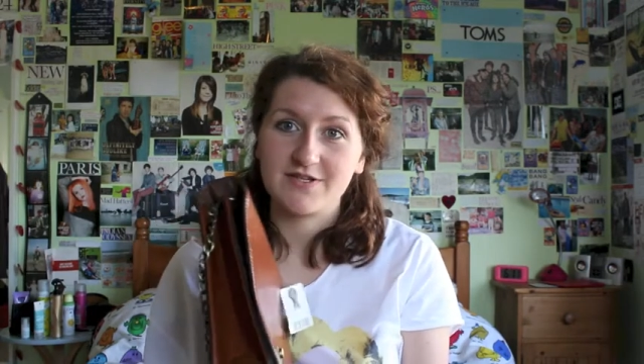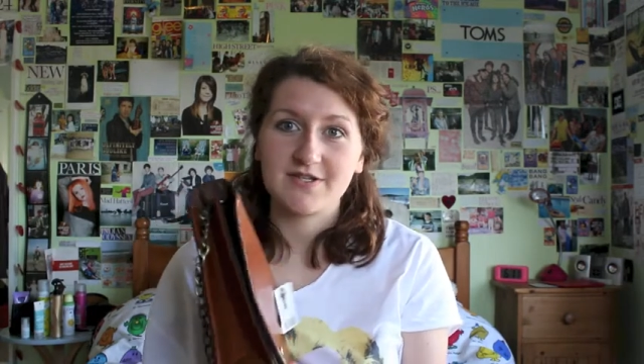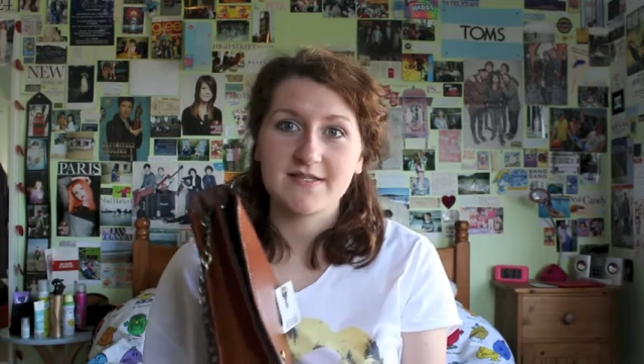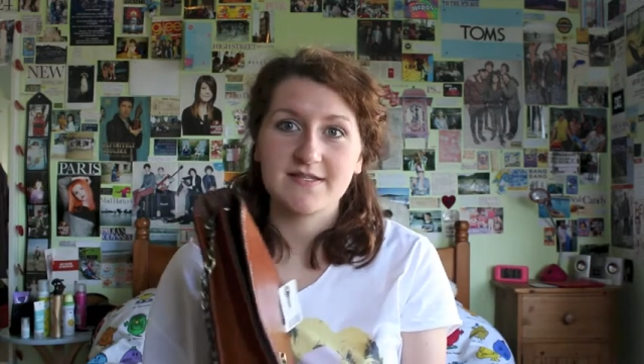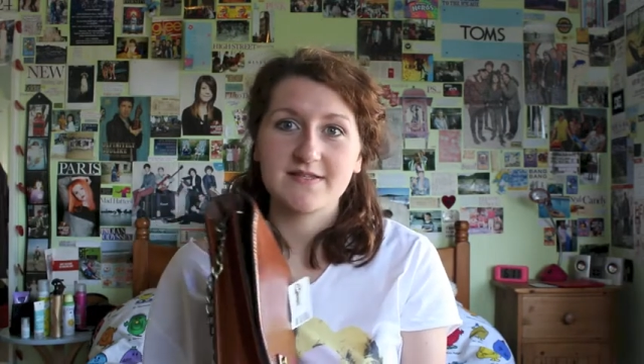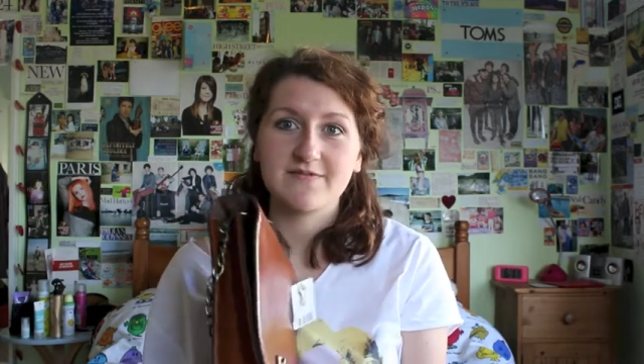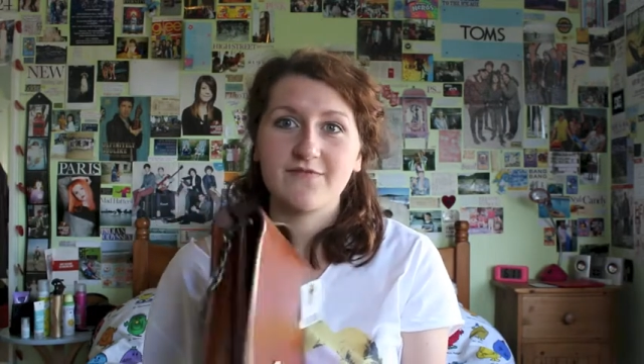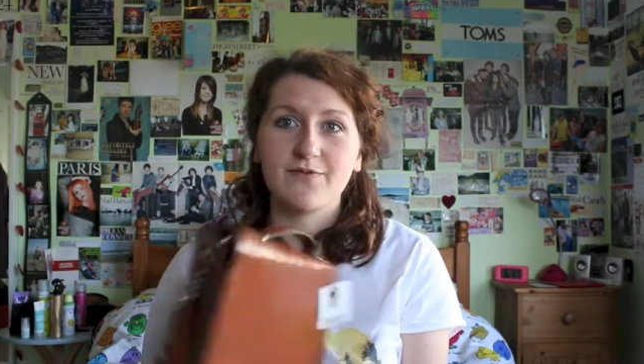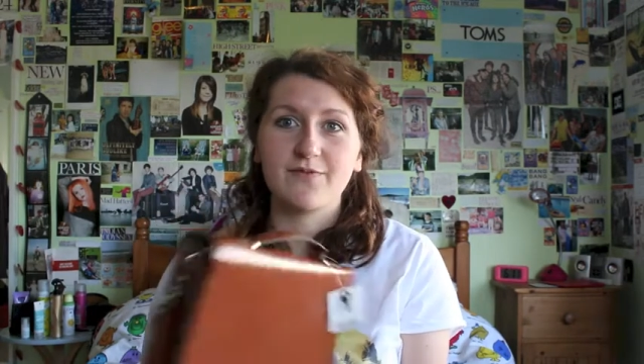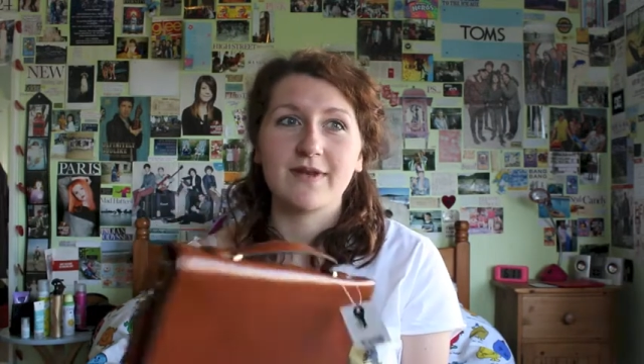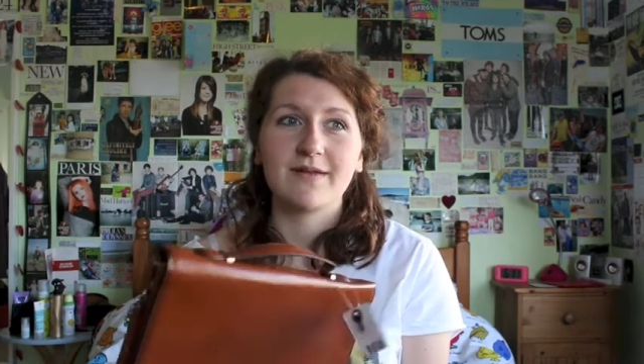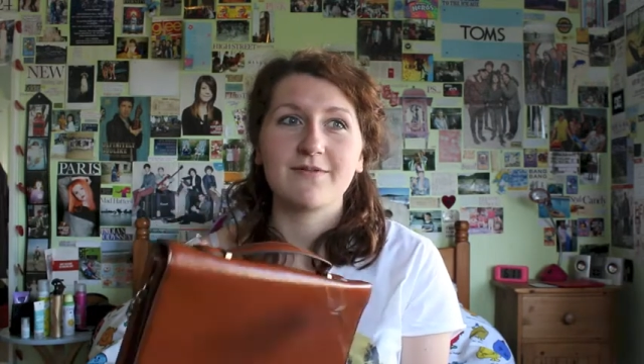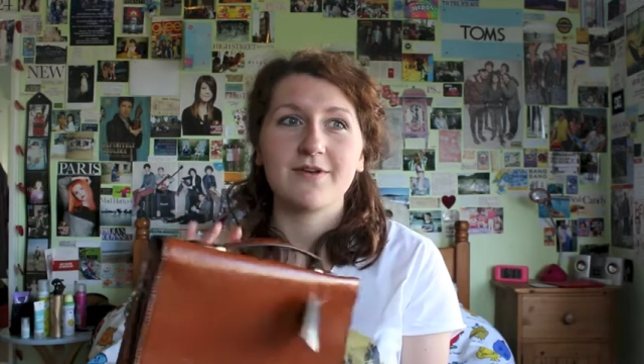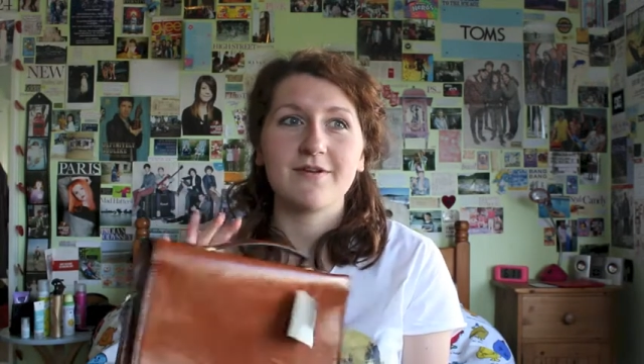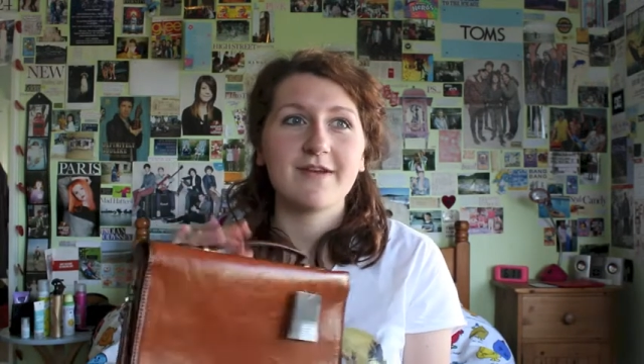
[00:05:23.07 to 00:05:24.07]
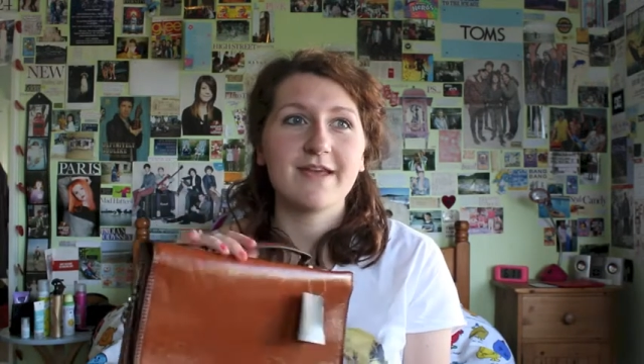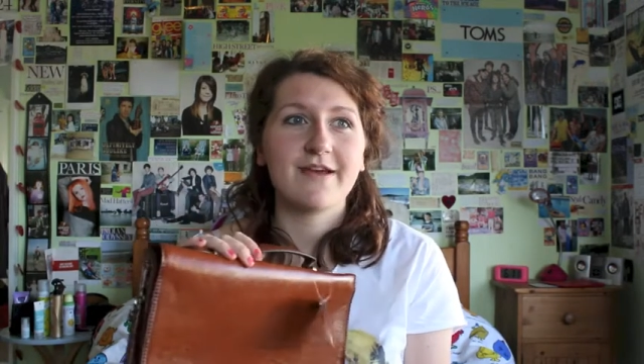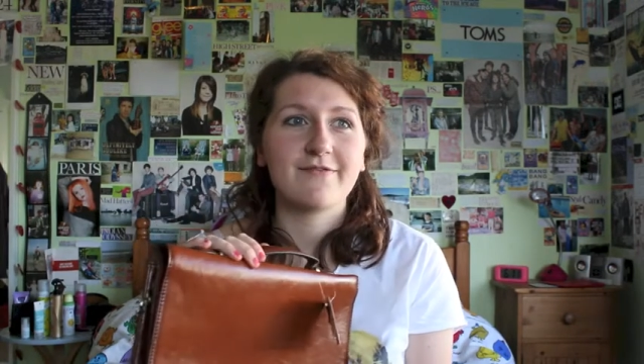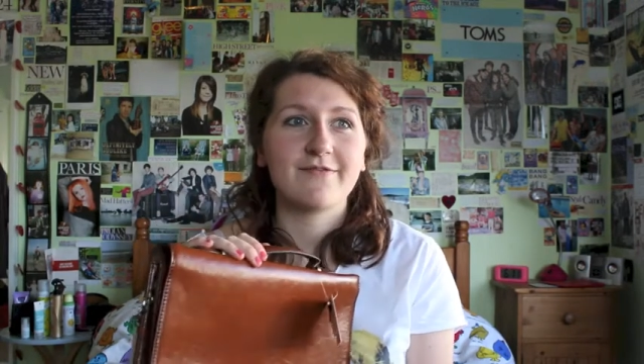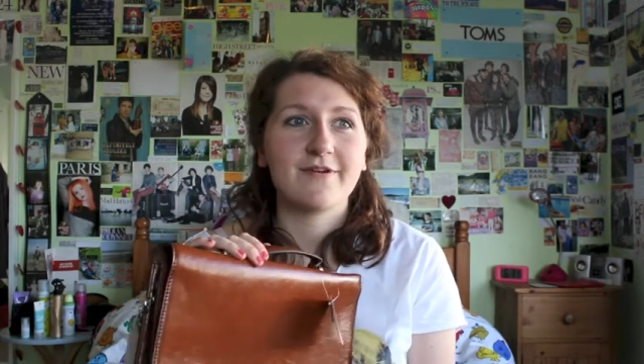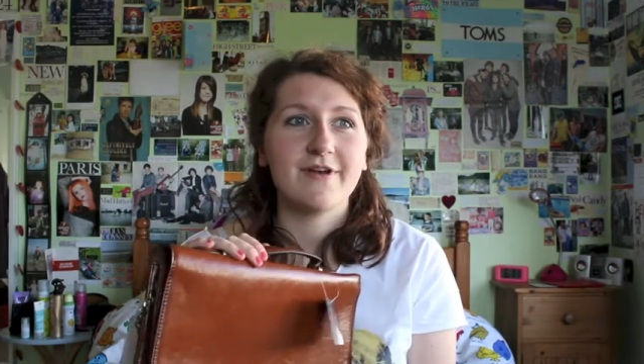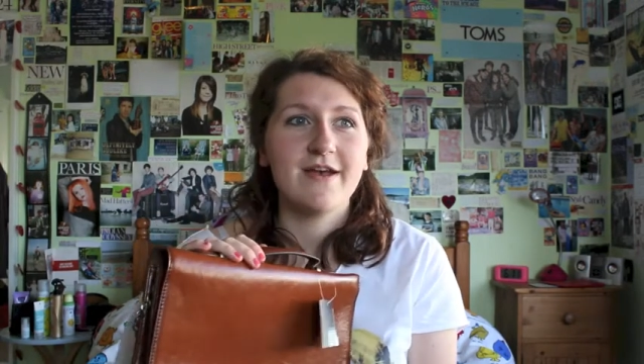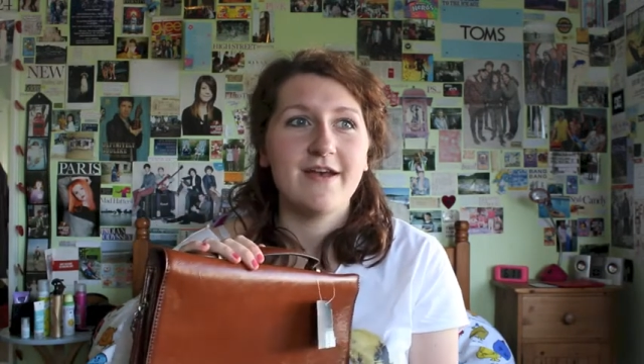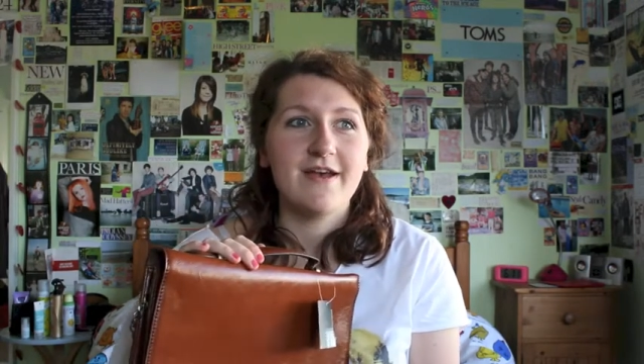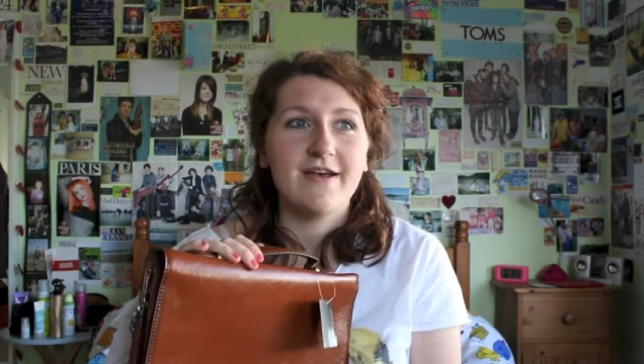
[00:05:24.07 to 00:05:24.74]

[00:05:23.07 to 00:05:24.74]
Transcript: just for when I'm going out